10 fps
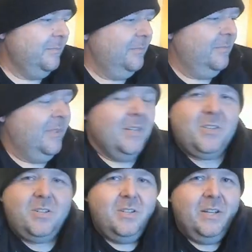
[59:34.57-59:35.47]

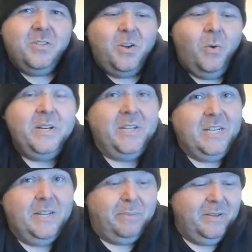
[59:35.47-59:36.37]
That's that's going
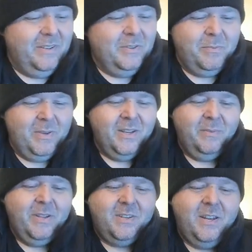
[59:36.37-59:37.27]
deep with me. I mean,
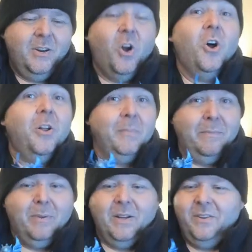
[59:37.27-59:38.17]
that's hitting all my
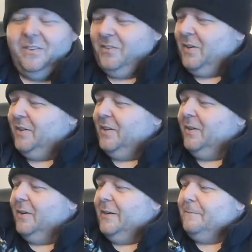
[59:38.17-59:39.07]
buttons right there,
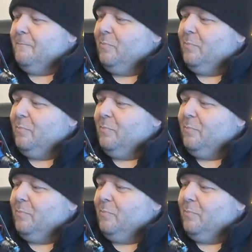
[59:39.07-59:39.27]
right?